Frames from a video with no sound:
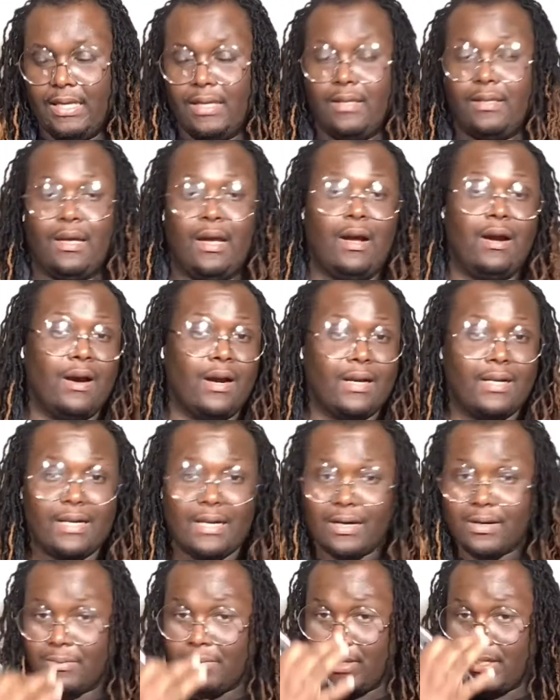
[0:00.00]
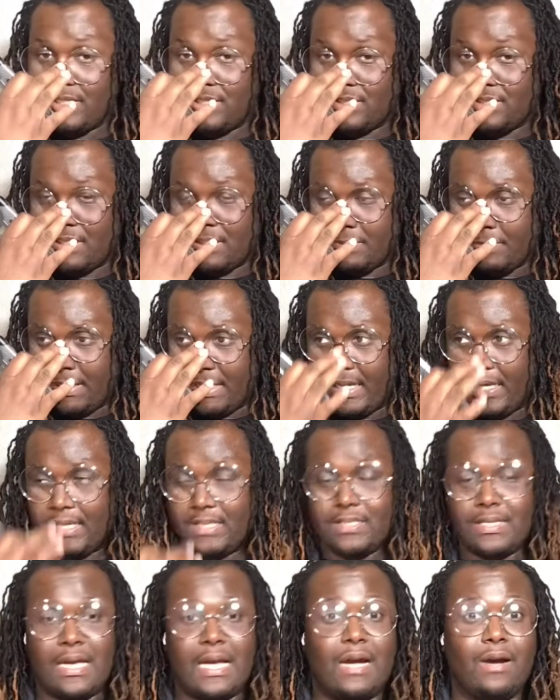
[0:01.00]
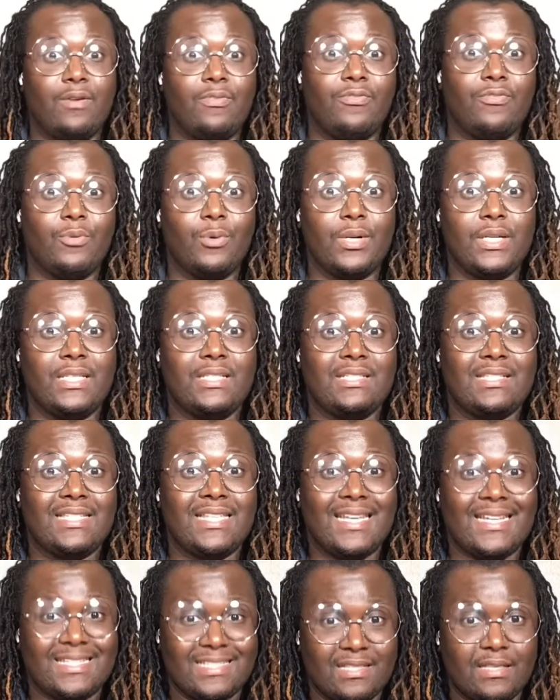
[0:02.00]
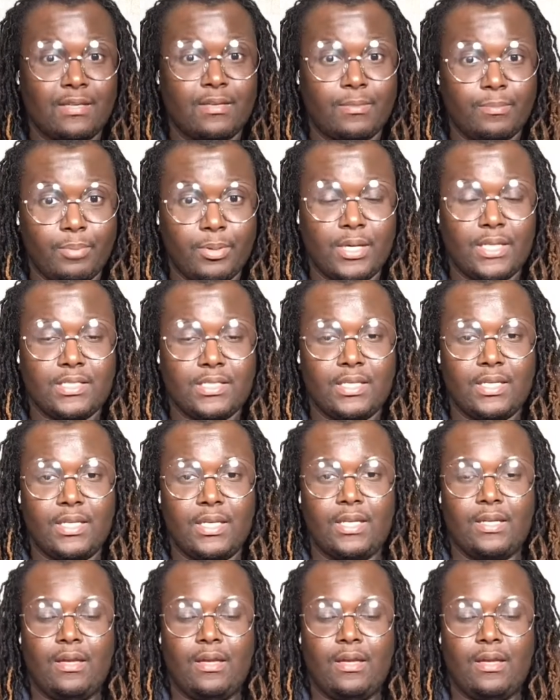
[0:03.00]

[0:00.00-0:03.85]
Our inauguration just passed. Our 46th president,